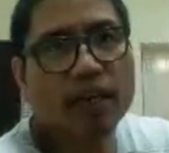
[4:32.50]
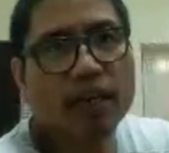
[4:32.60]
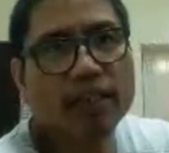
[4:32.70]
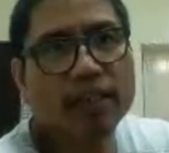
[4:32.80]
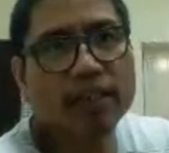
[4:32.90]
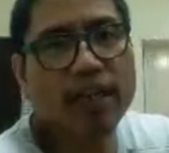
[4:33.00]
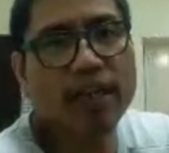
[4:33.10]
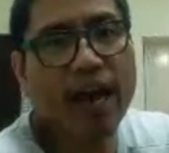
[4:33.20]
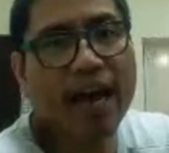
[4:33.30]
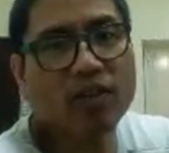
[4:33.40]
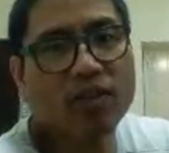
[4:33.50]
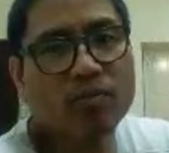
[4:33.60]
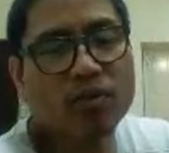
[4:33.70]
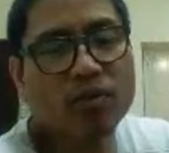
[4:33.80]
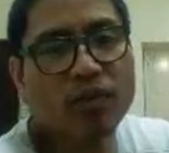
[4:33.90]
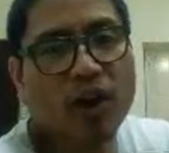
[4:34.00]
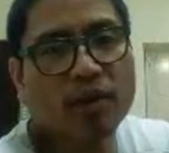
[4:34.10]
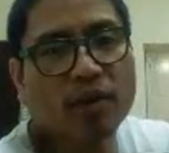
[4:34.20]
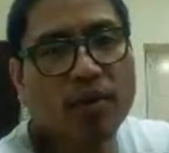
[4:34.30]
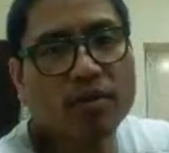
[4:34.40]
18 atoms of
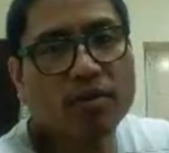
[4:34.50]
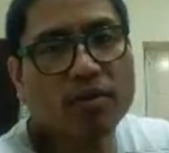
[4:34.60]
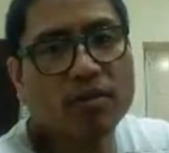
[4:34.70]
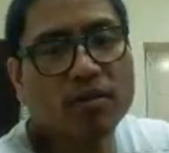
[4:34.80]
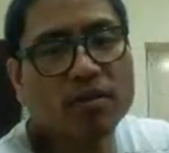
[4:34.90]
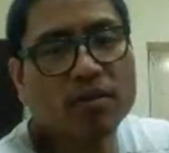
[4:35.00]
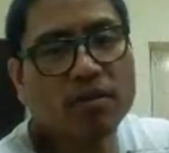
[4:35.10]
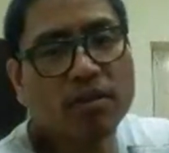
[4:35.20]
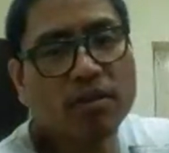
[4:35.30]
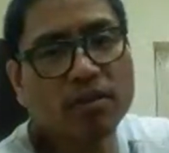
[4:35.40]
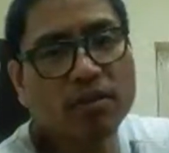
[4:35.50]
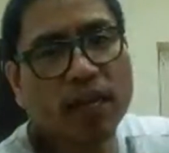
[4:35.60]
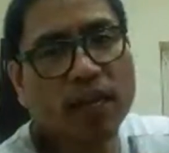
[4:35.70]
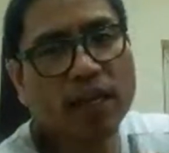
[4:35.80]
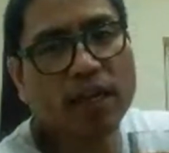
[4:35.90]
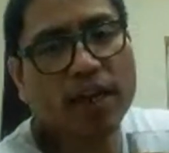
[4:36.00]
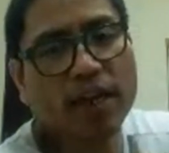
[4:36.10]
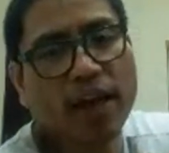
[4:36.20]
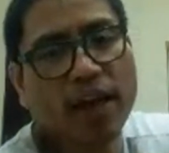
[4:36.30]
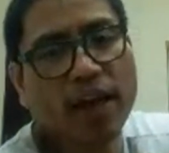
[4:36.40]
carbons. Okay.
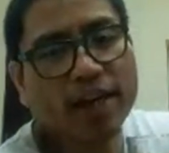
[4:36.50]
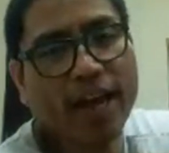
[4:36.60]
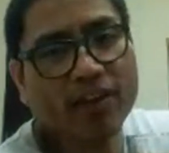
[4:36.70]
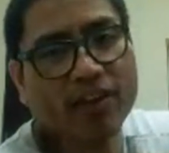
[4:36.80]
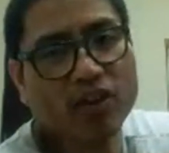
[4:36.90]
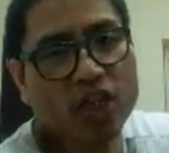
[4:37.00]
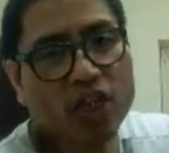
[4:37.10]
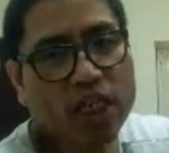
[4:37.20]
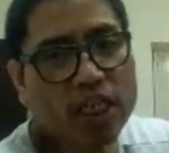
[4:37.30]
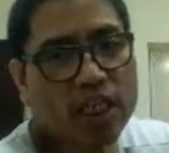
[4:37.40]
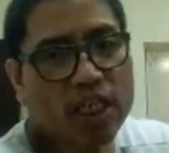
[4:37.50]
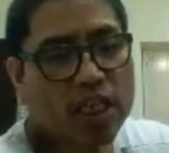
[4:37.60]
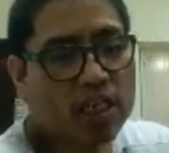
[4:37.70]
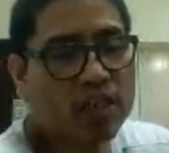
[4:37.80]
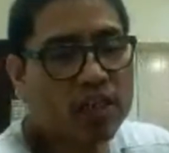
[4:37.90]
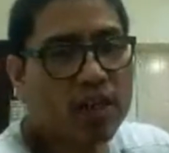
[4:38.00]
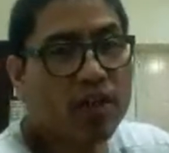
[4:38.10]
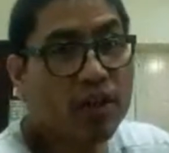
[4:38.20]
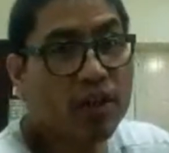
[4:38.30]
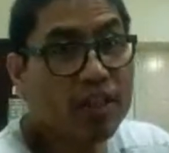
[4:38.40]
And then hydrogen is
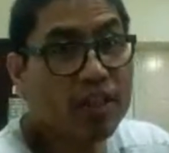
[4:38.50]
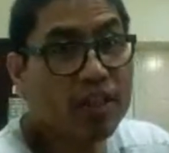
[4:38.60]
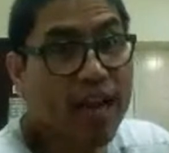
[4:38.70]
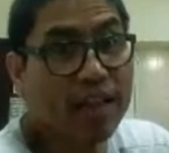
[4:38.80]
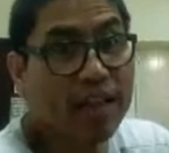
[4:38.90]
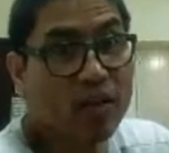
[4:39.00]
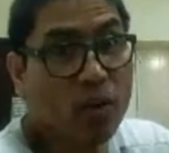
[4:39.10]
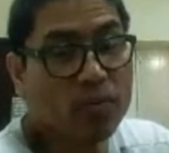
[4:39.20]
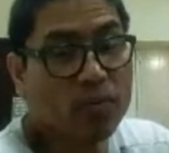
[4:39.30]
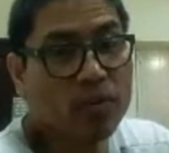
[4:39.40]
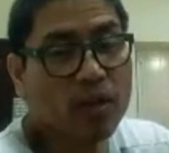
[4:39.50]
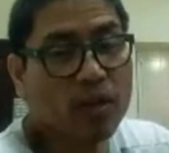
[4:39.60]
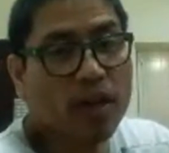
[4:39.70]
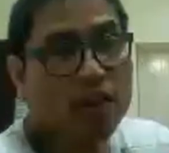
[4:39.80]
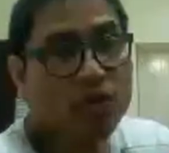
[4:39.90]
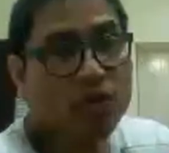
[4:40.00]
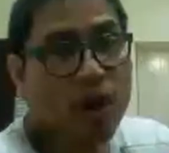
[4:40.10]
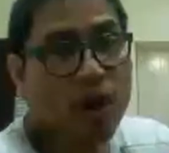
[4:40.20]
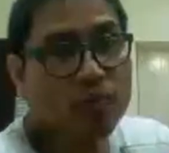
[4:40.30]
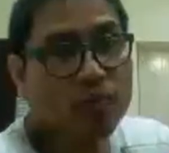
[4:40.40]
36 atoms and two
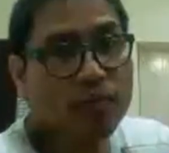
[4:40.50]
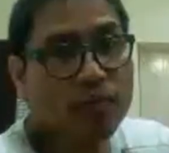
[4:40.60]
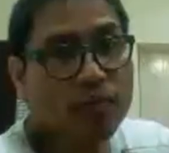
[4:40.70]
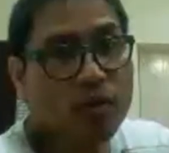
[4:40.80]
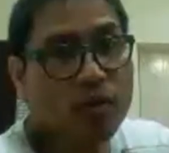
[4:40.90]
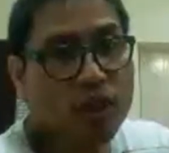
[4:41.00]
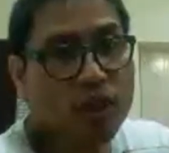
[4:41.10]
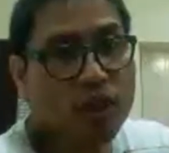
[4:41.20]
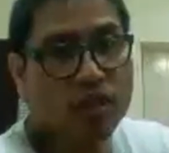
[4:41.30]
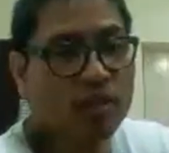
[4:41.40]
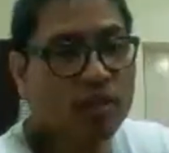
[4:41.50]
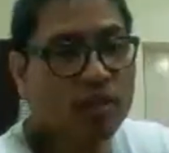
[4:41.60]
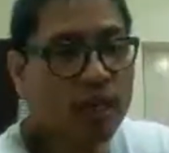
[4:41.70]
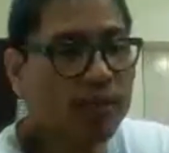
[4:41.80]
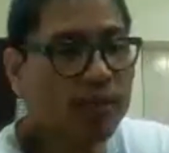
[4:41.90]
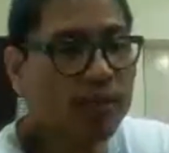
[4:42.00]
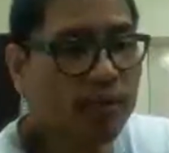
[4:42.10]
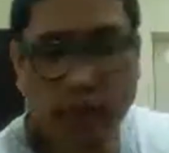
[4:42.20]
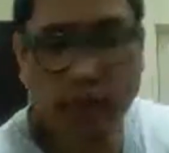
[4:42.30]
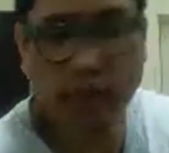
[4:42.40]
atoms of oxygen. Okay.
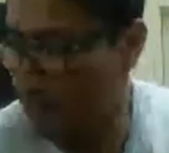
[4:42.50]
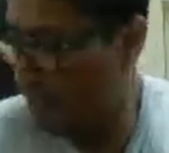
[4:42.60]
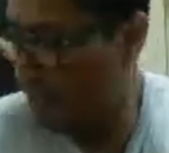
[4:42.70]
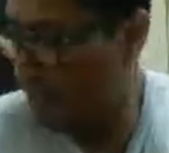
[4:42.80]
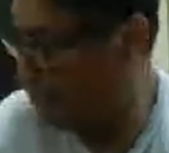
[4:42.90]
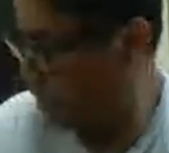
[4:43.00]
All